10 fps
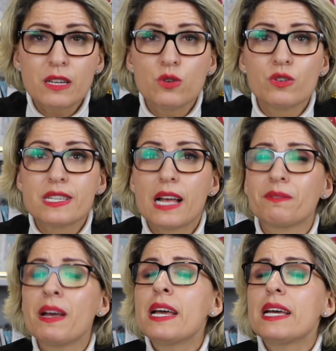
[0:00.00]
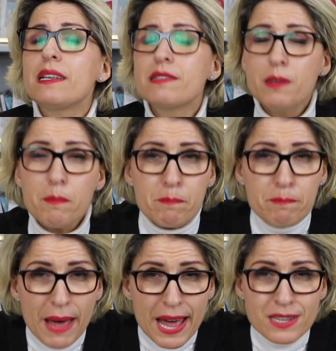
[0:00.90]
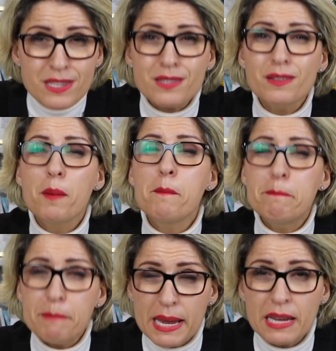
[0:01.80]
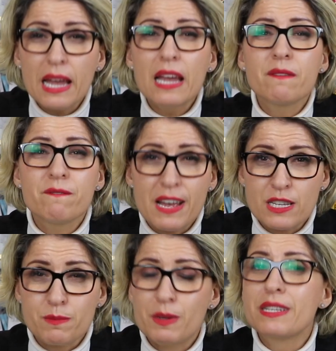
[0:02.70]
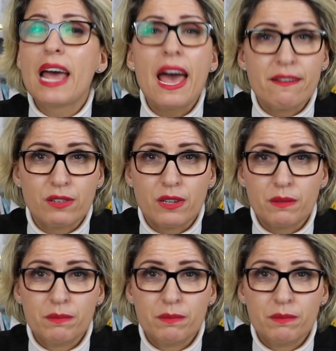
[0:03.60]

in yourself is the best big investment ever.